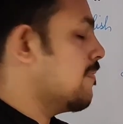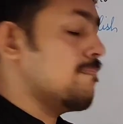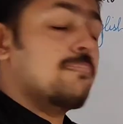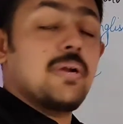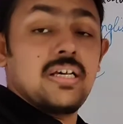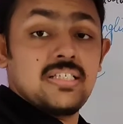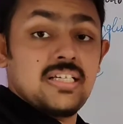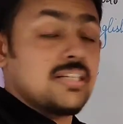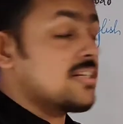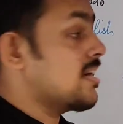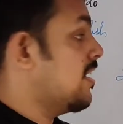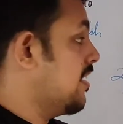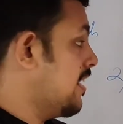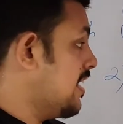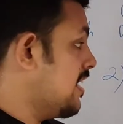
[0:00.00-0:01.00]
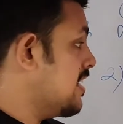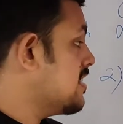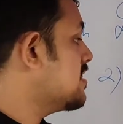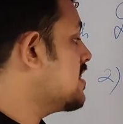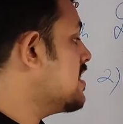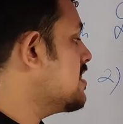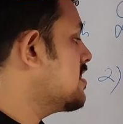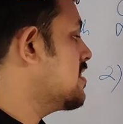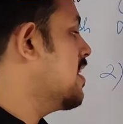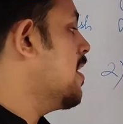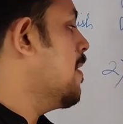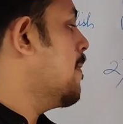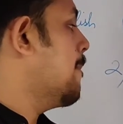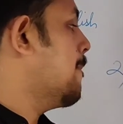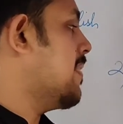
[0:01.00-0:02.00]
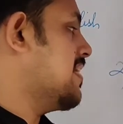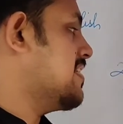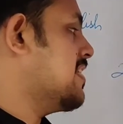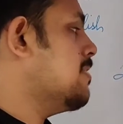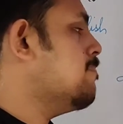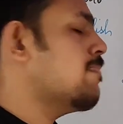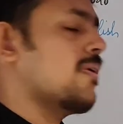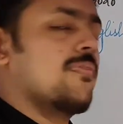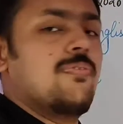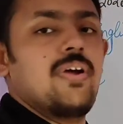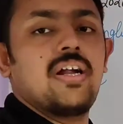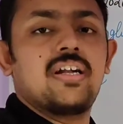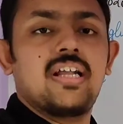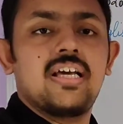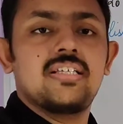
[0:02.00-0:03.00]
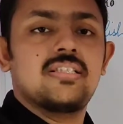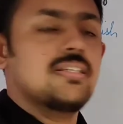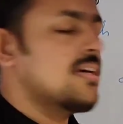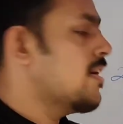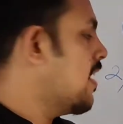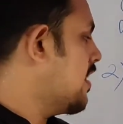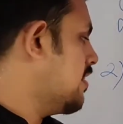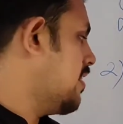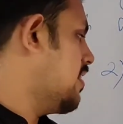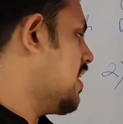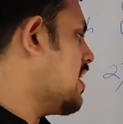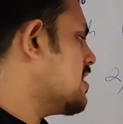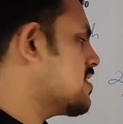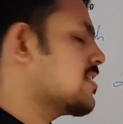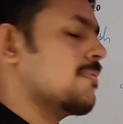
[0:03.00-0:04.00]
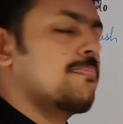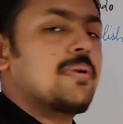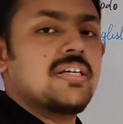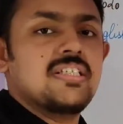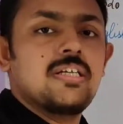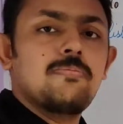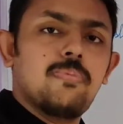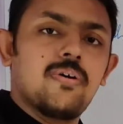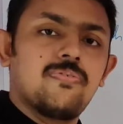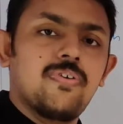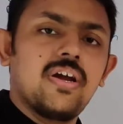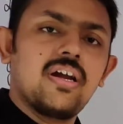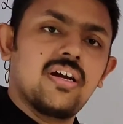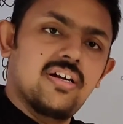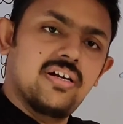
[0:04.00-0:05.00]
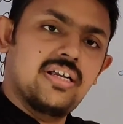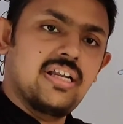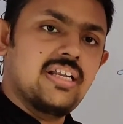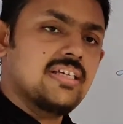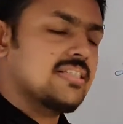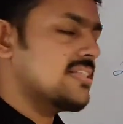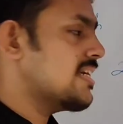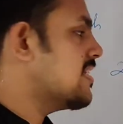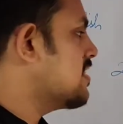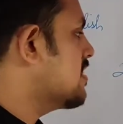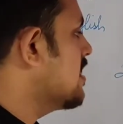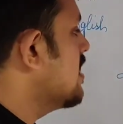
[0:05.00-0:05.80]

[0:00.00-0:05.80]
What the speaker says: present continuous tense, present perfect tense, and the last present perfect continuous tense.